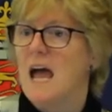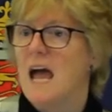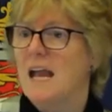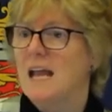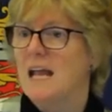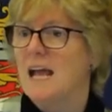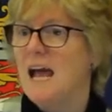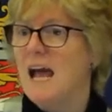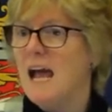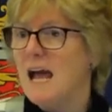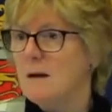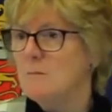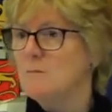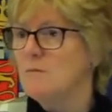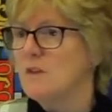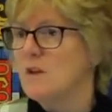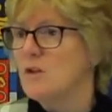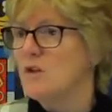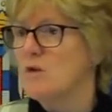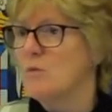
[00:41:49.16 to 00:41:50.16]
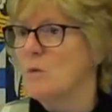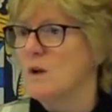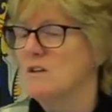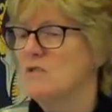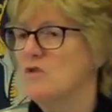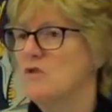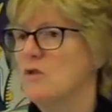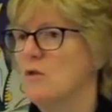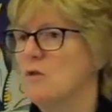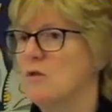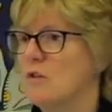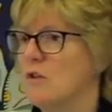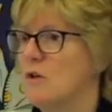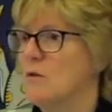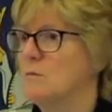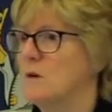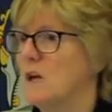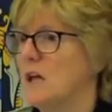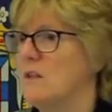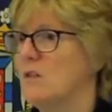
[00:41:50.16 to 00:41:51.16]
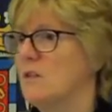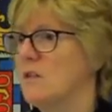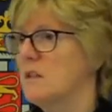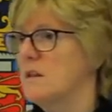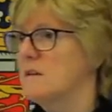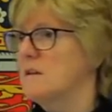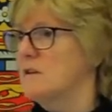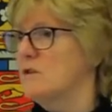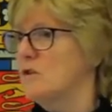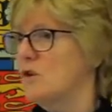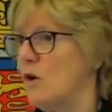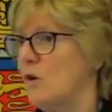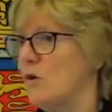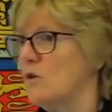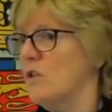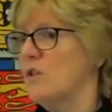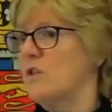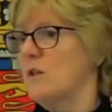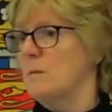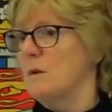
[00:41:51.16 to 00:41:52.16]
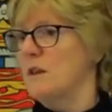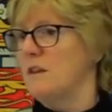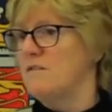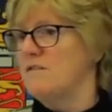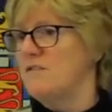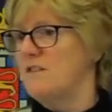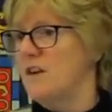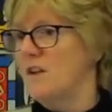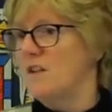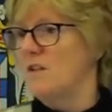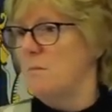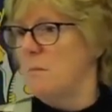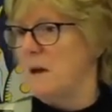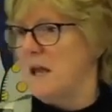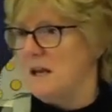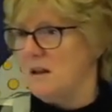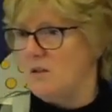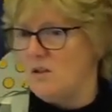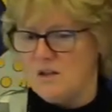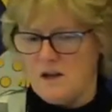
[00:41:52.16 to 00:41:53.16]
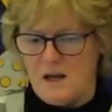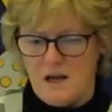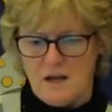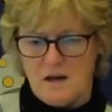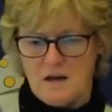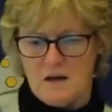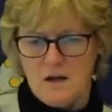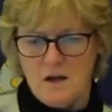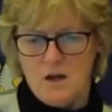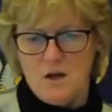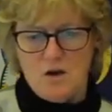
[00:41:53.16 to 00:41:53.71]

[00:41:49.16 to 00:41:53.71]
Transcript: And it happened that she went to Johns Hopkins, that had got some of the first penicillin